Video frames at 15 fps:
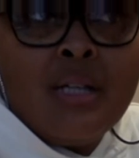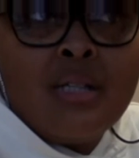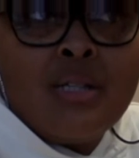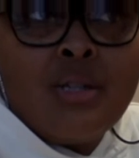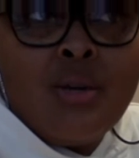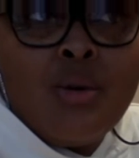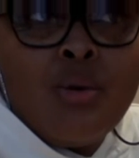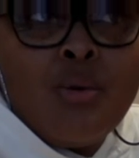
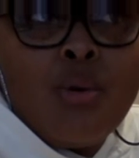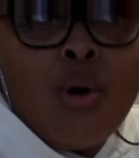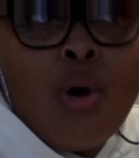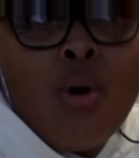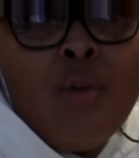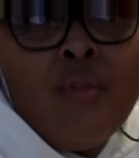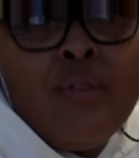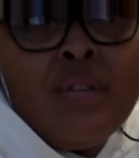so
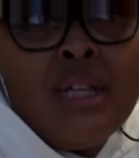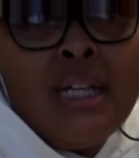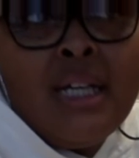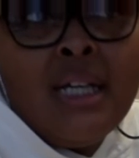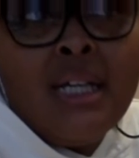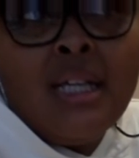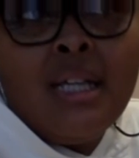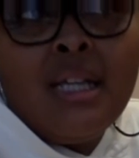
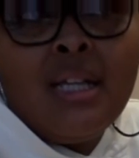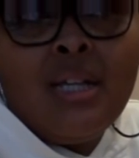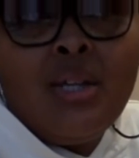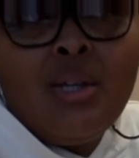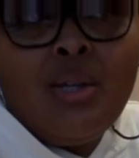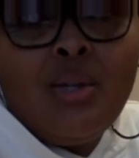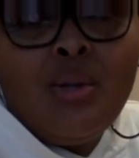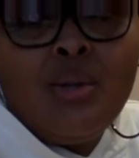hopefully
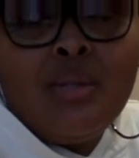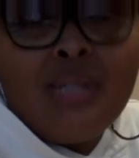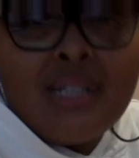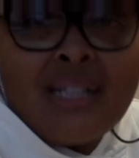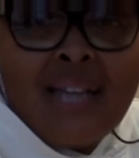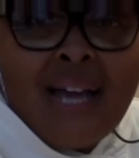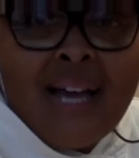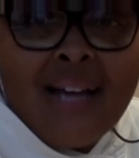you took
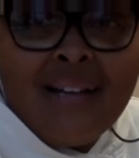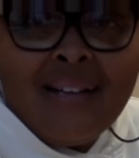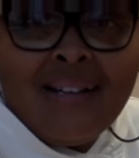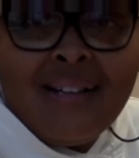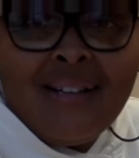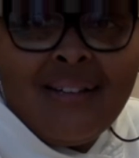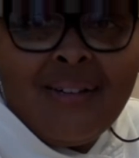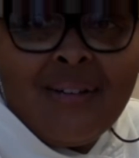that,
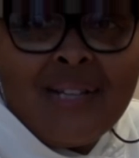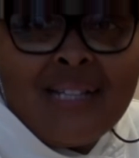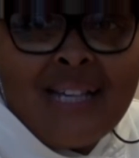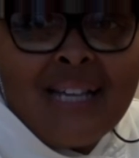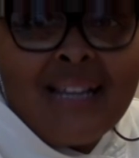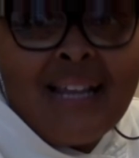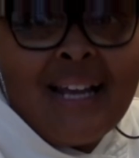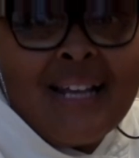you could
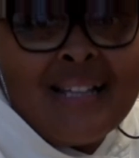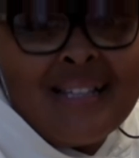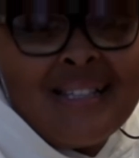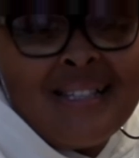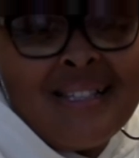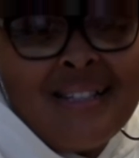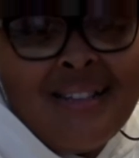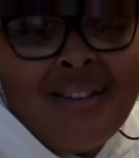take that as,
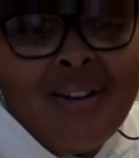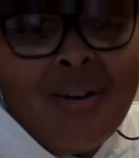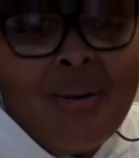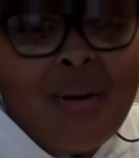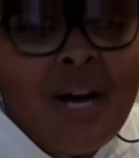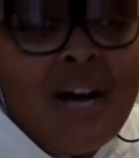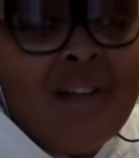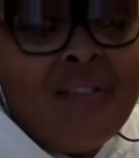you know,
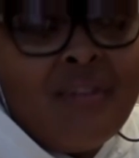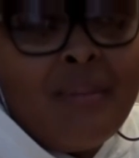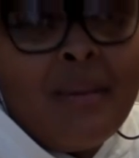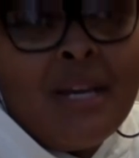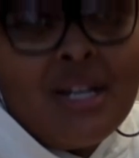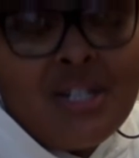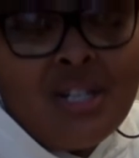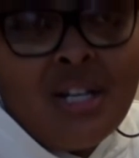
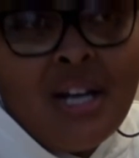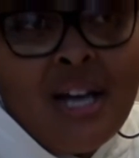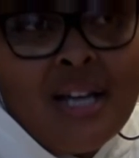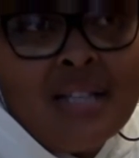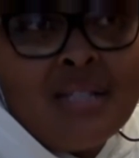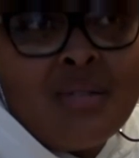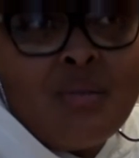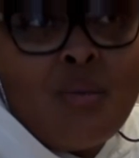confirmation as to